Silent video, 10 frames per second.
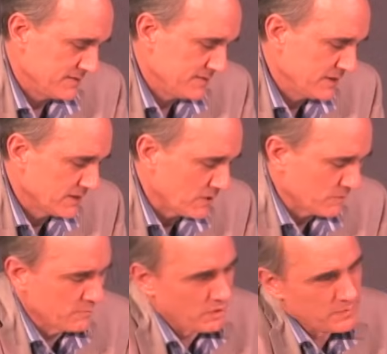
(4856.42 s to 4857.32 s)
you
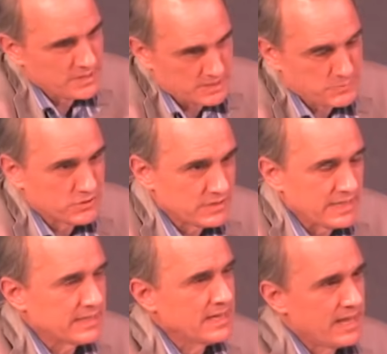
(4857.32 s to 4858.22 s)
know, Mormonism's
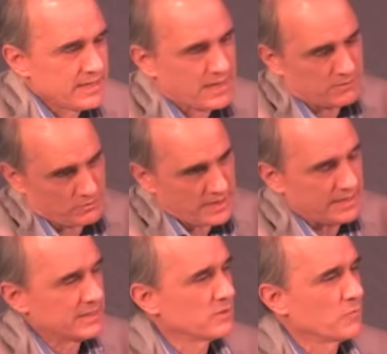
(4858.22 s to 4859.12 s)
unique. Yeah, yeah, great.
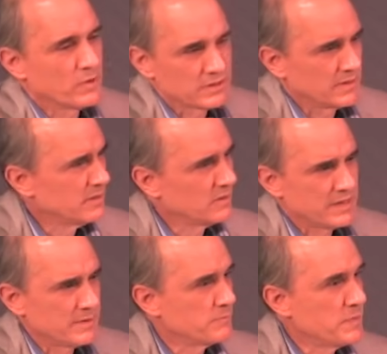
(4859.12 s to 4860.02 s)
It's a wonder, you know,
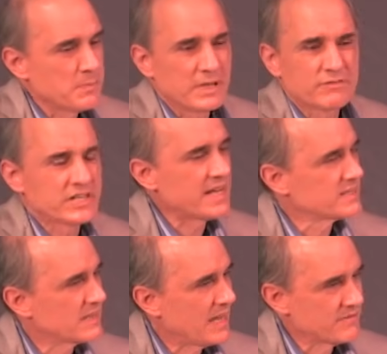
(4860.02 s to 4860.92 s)
and people have changed
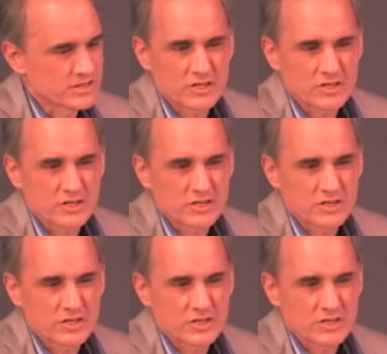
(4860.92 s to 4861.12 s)
lives, and